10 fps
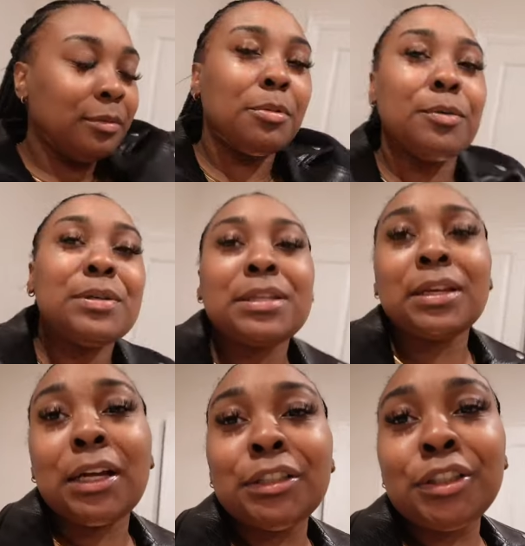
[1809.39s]
But we still
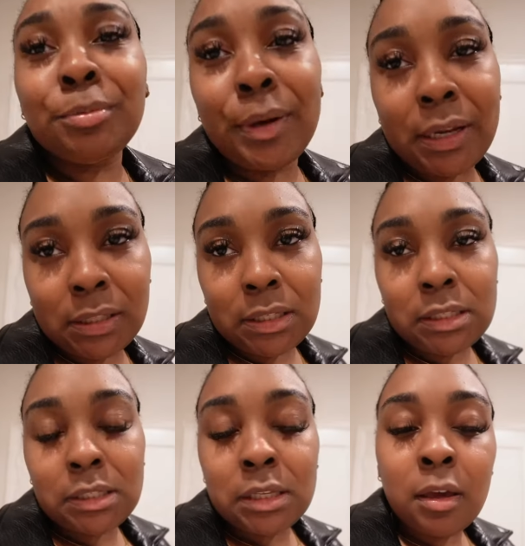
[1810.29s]
got cheer
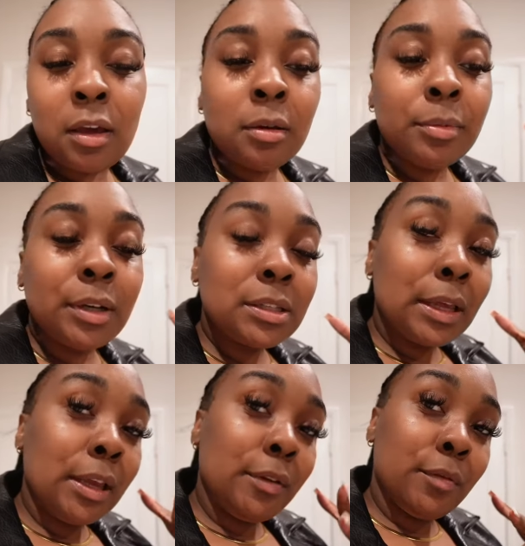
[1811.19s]
practice because
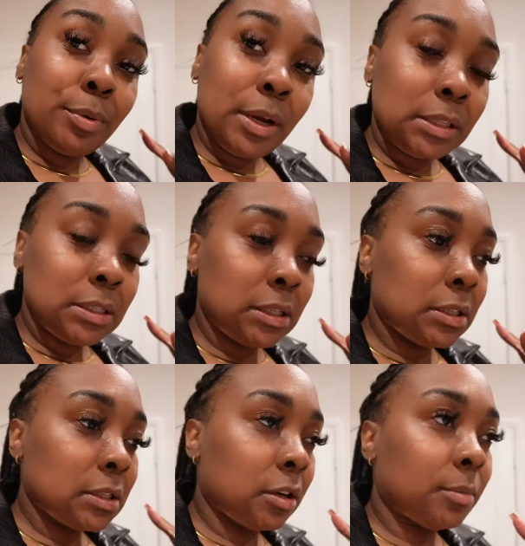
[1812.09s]
they even practice in the
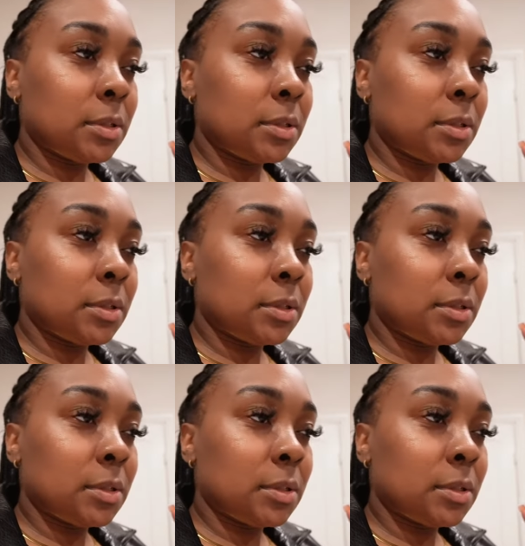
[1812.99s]
summer.